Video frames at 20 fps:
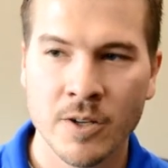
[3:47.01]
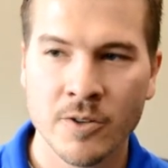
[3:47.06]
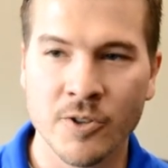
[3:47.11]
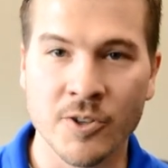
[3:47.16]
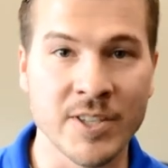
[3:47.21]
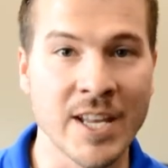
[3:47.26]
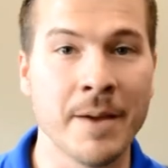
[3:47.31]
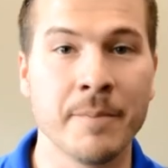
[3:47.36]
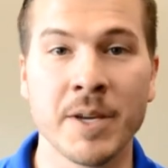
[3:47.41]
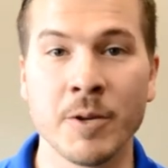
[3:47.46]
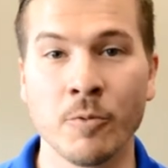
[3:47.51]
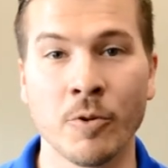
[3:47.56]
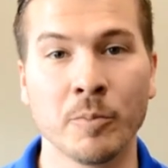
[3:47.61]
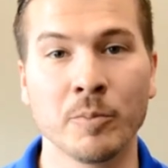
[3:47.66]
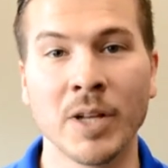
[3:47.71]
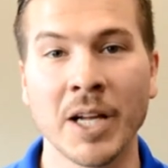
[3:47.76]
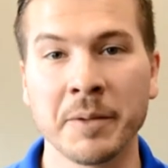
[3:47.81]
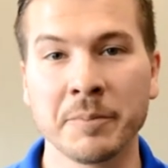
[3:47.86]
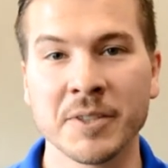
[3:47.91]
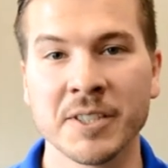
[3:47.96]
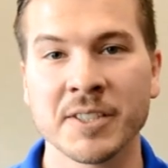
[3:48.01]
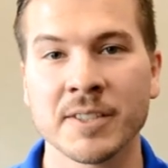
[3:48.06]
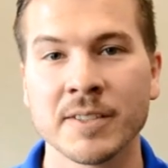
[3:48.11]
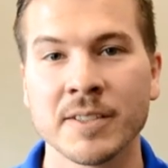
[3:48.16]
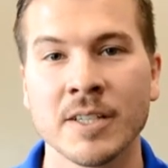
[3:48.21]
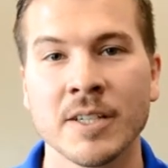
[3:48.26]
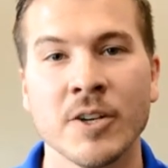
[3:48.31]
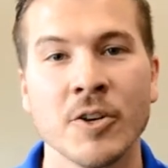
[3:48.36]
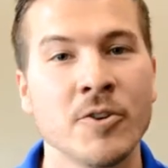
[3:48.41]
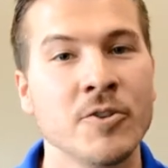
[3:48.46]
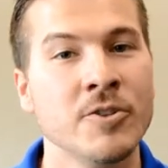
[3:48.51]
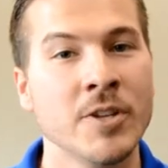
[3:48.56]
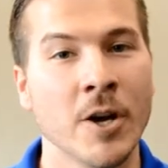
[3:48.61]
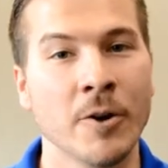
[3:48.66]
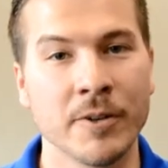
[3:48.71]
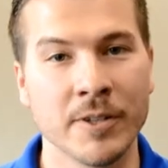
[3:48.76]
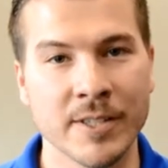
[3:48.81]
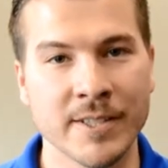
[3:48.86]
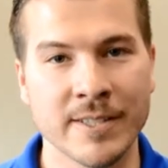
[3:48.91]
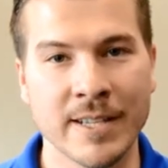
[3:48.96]
Does that mean we're blameless? No,
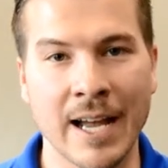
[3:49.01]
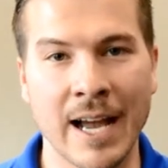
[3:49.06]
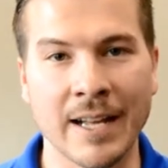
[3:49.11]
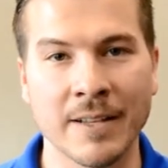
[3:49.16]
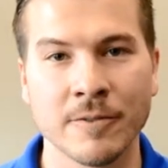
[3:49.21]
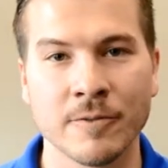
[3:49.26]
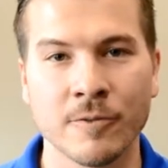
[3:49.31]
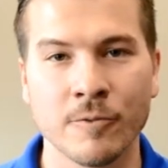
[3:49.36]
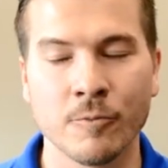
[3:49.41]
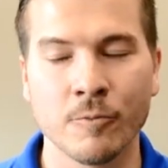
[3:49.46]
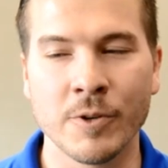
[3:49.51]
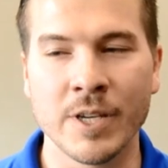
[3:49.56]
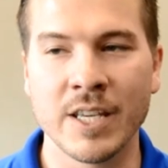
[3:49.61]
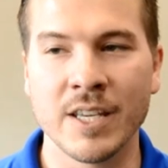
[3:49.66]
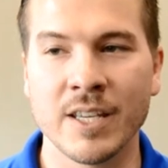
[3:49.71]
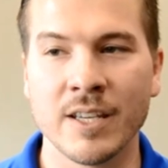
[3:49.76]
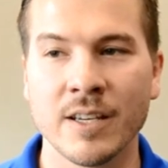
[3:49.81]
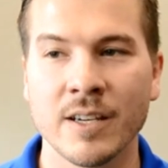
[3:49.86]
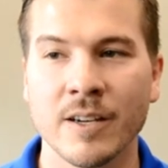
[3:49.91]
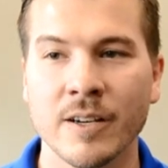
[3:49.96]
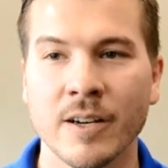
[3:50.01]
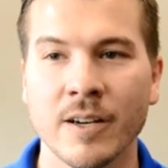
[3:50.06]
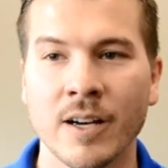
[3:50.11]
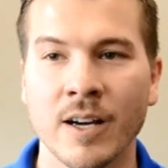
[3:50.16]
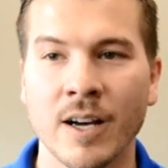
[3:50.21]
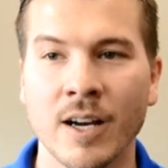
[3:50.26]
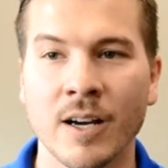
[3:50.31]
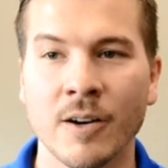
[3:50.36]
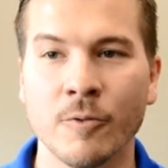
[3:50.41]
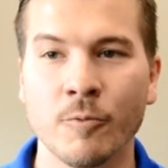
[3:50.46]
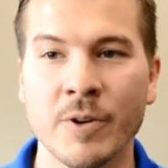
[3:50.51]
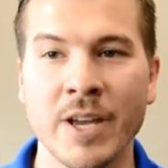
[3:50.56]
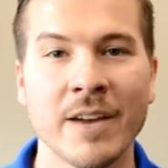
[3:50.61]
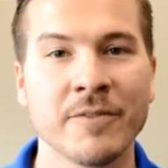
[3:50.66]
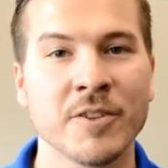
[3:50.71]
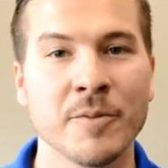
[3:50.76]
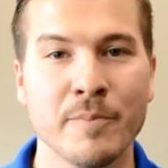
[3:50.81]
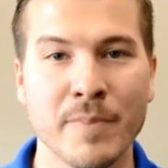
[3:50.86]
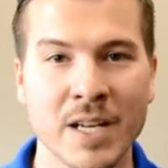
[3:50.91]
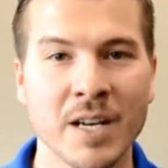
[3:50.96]
it does not. We, uh, we have
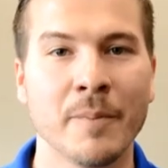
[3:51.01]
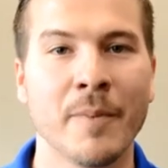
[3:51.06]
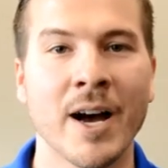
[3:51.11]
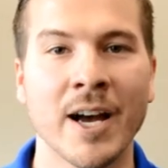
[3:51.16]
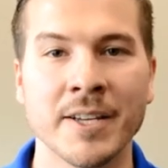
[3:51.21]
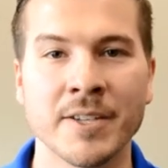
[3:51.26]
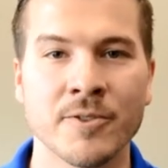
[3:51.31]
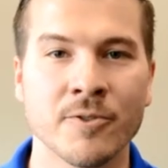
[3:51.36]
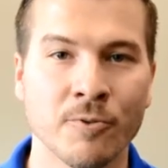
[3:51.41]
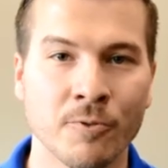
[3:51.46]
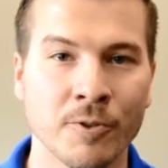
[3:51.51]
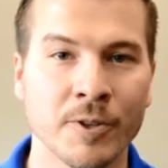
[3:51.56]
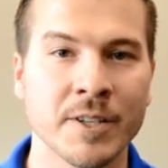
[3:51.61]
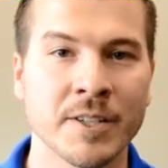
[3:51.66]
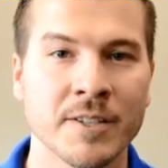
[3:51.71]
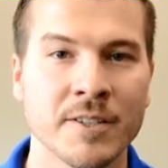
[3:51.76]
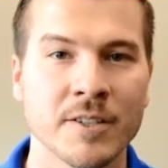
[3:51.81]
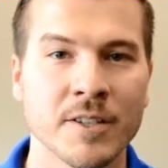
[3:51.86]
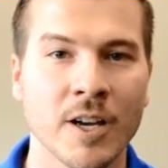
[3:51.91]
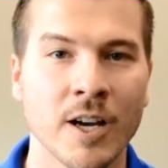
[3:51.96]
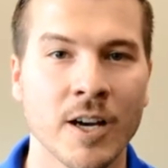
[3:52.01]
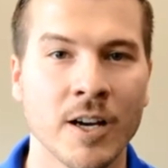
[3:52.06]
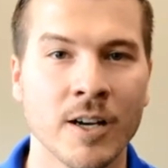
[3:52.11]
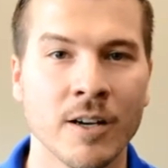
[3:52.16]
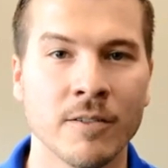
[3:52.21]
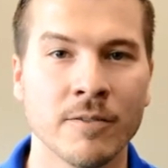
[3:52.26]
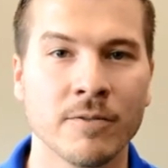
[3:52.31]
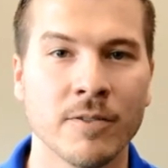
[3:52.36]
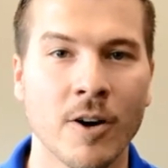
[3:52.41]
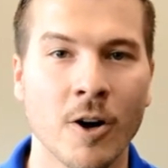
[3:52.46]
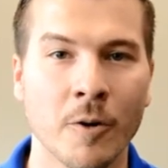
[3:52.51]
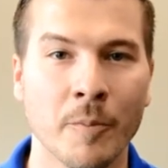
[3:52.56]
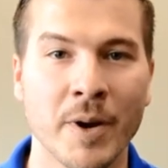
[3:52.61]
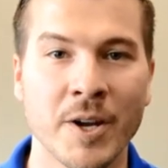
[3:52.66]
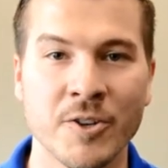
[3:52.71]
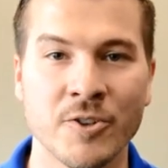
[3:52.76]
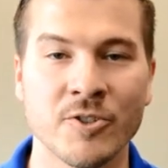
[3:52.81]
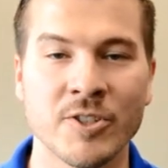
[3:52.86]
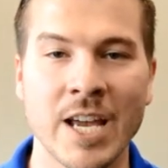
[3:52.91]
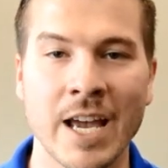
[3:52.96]
to minimize the risks of our
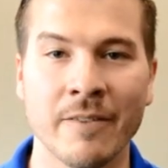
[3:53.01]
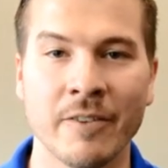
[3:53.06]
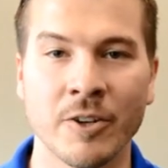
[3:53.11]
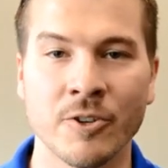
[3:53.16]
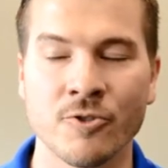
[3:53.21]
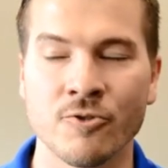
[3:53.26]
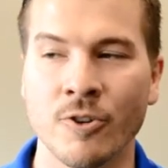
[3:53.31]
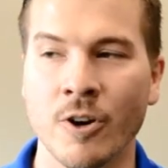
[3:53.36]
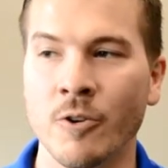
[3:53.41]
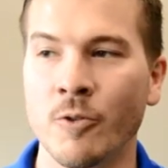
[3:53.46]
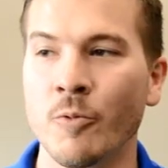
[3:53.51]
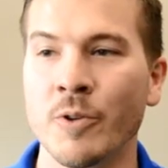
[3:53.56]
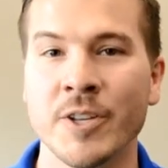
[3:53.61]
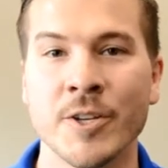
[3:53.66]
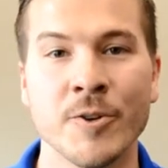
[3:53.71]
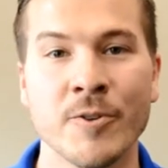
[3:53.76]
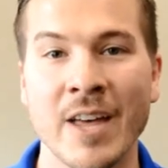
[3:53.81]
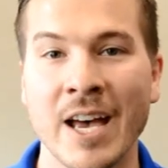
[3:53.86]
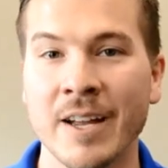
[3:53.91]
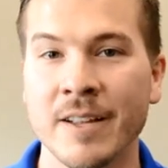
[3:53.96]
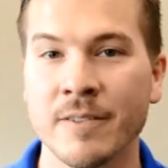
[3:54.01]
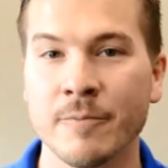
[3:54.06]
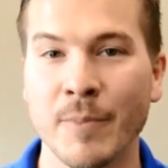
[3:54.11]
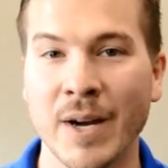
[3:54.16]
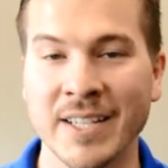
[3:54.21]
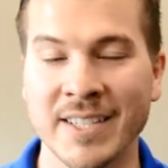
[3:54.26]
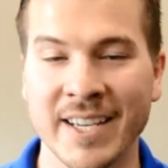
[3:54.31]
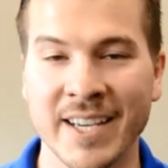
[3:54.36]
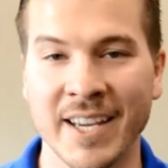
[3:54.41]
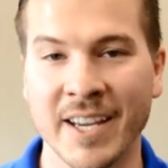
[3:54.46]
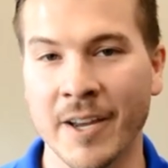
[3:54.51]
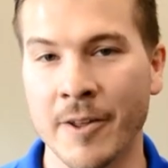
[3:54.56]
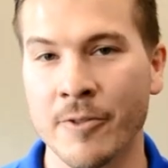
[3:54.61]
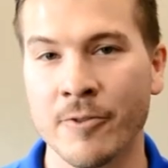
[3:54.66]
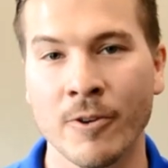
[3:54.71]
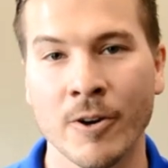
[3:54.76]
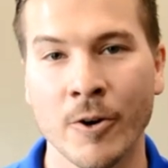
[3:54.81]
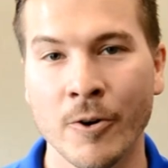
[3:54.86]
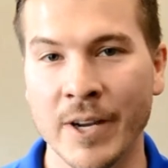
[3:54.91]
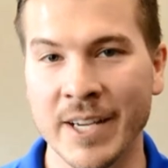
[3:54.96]
patients having a stroke. We do that by taking a
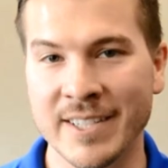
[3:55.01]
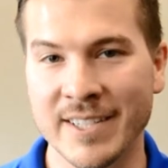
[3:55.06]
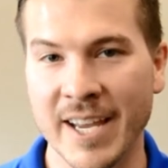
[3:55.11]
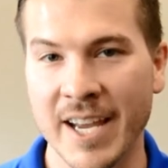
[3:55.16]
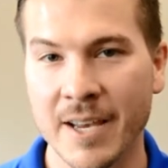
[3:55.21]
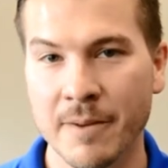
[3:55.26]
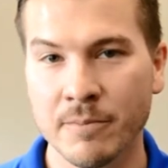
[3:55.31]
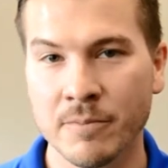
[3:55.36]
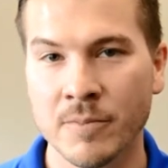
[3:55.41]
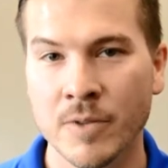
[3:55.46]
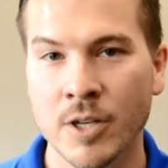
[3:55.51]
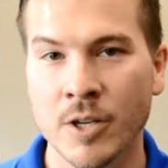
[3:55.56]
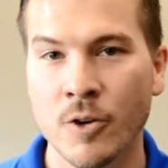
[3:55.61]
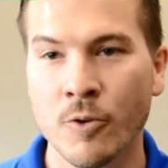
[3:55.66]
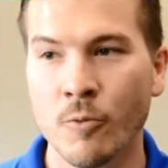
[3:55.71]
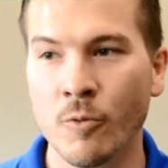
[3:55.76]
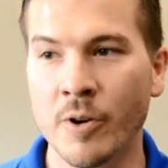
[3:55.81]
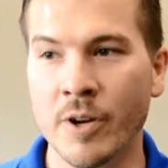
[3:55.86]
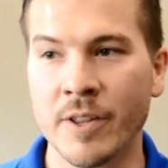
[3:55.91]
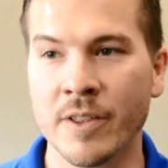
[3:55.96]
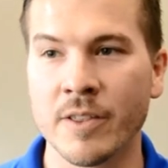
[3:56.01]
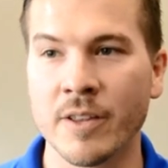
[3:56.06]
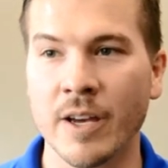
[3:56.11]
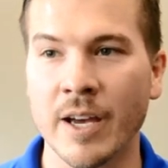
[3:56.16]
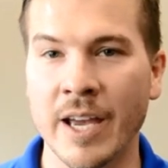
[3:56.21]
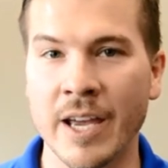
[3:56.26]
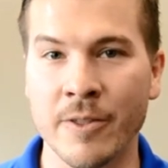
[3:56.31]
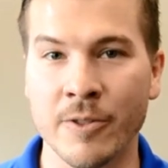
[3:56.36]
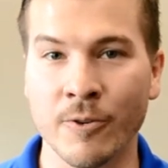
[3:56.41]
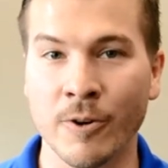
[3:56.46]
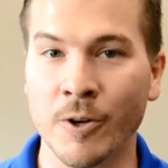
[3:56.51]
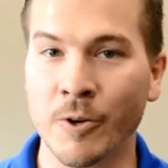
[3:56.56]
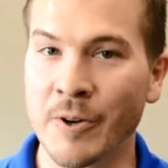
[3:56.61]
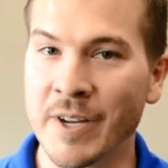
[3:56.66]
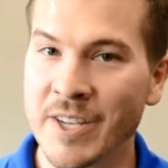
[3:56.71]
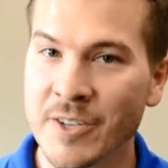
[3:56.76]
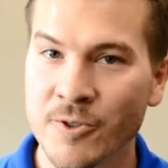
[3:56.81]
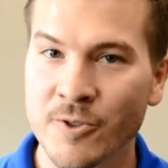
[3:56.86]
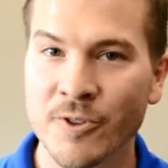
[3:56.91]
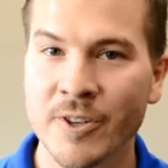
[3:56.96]
thorough exam with a thorough
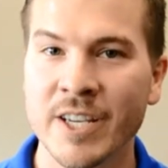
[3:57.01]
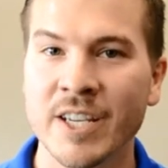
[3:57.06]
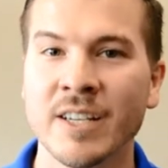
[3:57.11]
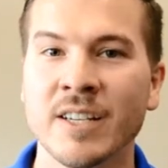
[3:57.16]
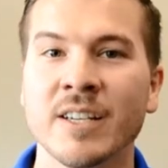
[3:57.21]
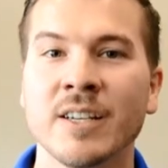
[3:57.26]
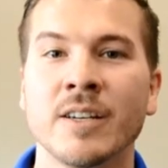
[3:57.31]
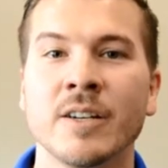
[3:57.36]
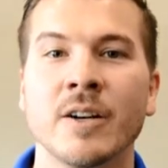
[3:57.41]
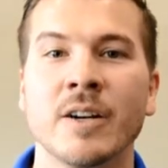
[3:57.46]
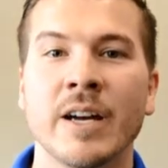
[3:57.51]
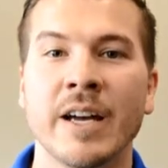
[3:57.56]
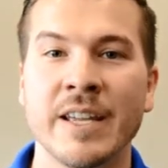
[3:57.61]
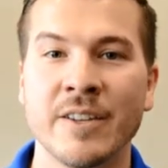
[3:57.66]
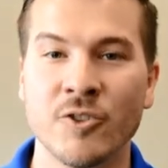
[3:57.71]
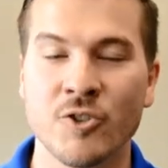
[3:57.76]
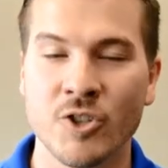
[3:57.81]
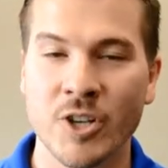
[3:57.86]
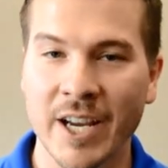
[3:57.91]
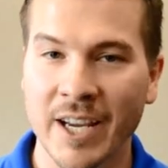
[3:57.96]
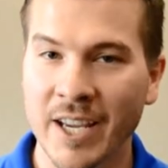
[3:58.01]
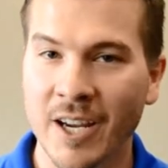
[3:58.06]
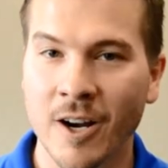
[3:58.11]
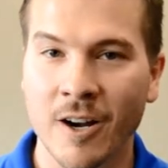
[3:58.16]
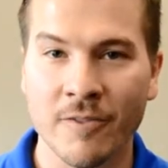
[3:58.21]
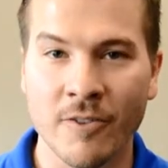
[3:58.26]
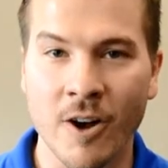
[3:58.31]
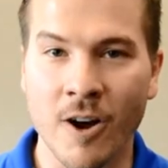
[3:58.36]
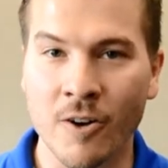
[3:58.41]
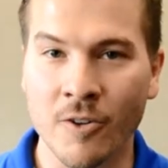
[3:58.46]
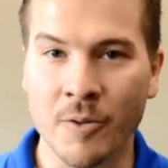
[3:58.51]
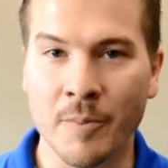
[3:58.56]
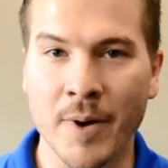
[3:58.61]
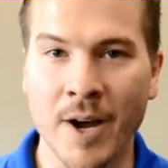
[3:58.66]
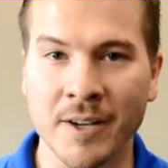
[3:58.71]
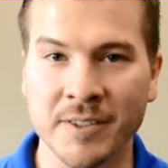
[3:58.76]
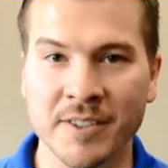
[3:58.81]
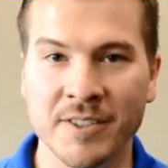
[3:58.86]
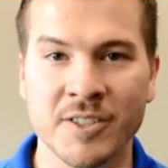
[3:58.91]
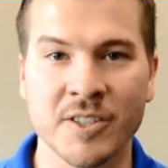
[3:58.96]
history and checking off all the
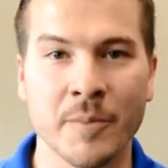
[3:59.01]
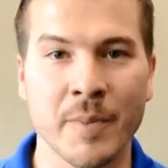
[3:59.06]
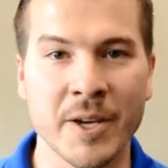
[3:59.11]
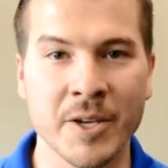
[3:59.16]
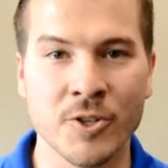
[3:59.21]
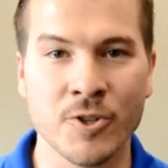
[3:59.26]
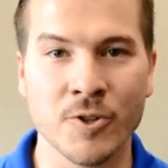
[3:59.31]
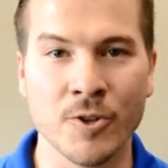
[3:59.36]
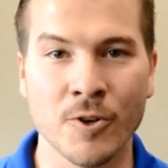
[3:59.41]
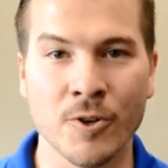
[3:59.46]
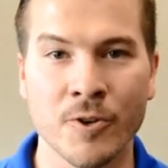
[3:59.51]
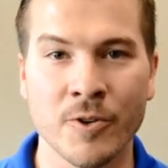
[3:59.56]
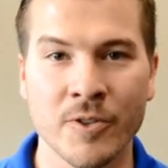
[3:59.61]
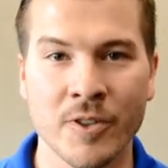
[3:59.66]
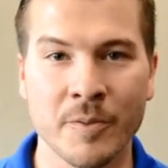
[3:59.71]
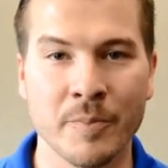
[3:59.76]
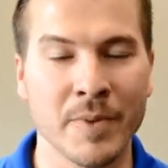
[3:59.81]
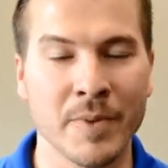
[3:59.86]
boxes to make sure that